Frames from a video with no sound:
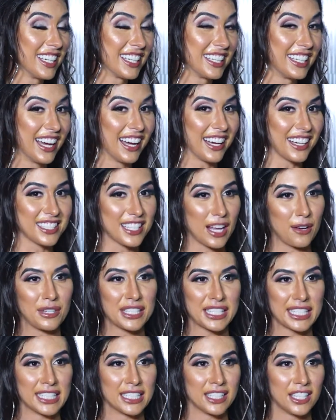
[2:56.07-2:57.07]
Yeah, because I
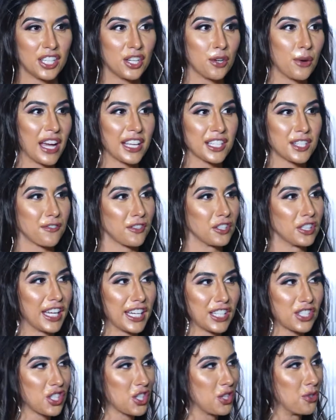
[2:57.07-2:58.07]
was in the US for
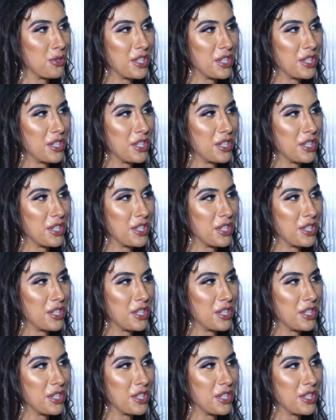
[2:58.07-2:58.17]
like 2